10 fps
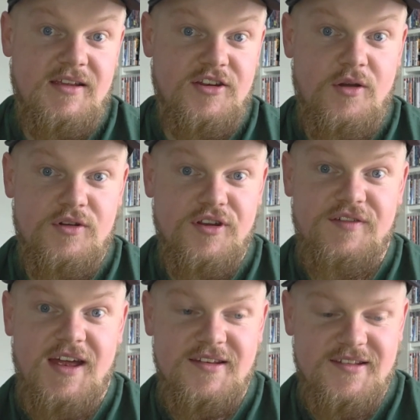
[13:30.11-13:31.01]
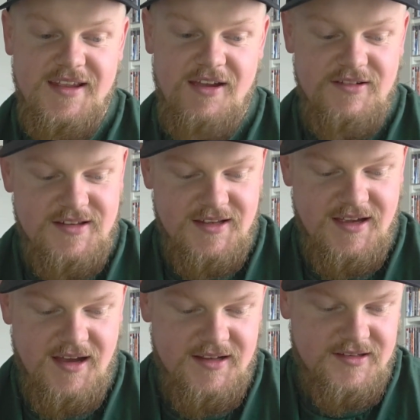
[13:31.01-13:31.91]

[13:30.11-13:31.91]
enough hands to carry to the car.